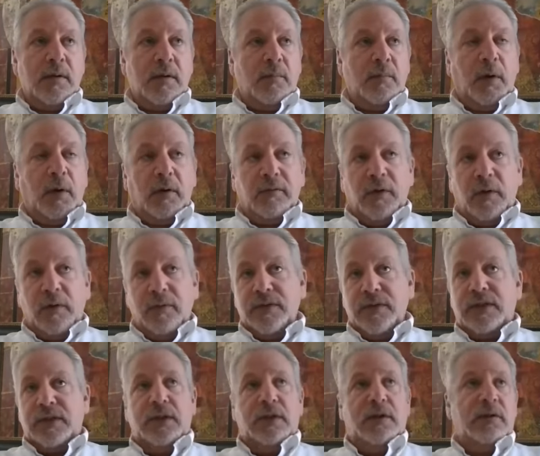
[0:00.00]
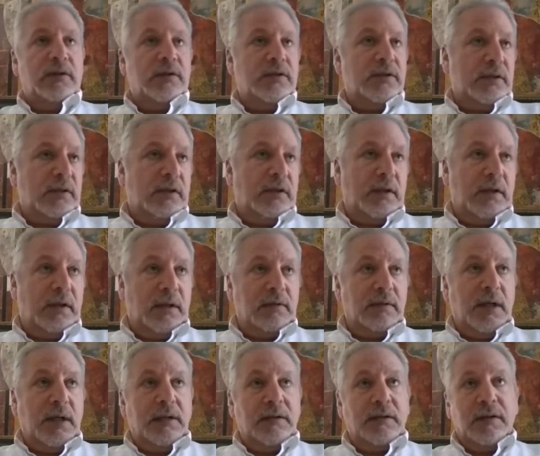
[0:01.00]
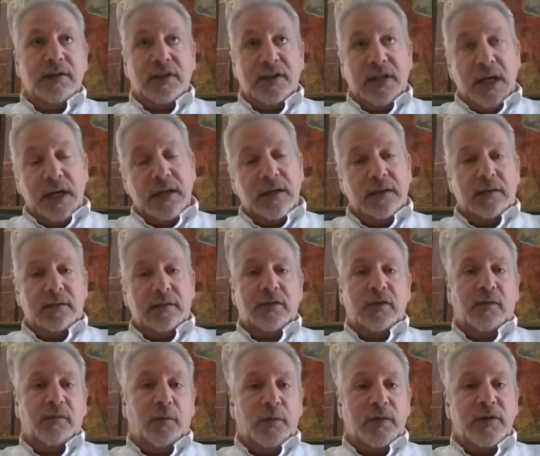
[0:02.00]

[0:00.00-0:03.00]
bar of overseers and the, and, and the state and so forth